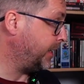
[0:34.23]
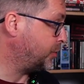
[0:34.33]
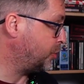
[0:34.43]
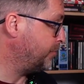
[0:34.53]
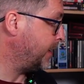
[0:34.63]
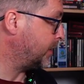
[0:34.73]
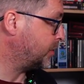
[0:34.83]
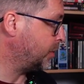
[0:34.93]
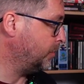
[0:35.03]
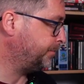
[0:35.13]
Tomb Raider
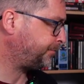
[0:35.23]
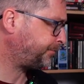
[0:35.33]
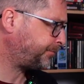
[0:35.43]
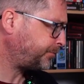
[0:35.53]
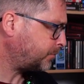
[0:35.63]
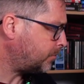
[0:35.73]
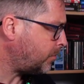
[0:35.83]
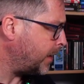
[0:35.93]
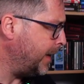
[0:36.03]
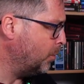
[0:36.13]
2,
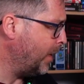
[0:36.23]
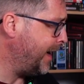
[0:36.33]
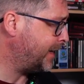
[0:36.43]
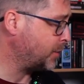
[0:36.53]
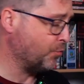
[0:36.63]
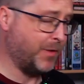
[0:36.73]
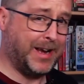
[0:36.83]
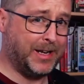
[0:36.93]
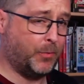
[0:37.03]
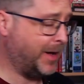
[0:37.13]
it works
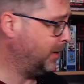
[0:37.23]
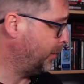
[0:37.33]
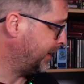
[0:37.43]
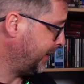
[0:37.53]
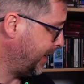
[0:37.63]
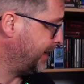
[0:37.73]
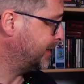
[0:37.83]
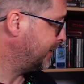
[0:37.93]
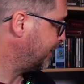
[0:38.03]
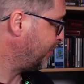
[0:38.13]
really well with the
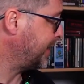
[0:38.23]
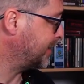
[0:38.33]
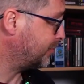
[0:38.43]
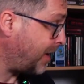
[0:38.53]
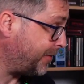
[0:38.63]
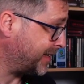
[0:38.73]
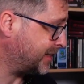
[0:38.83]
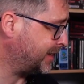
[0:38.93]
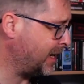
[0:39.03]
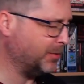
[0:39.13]
integrated
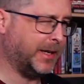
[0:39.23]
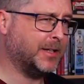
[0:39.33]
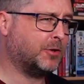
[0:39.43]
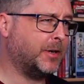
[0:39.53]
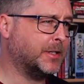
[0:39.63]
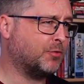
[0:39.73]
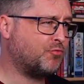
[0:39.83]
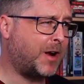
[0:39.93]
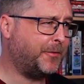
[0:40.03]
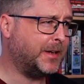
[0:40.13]
graphics. Now, the integrated
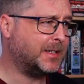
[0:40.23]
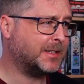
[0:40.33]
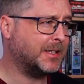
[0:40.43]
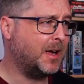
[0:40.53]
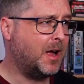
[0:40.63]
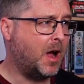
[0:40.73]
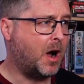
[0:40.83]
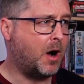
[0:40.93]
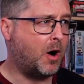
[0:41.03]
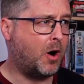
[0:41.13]
graphics
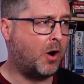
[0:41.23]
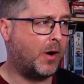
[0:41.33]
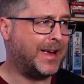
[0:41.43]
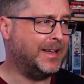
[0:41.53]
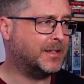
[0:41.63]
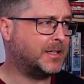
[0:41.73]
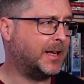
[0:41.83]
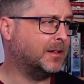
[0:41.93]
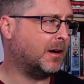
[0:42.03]
are Intel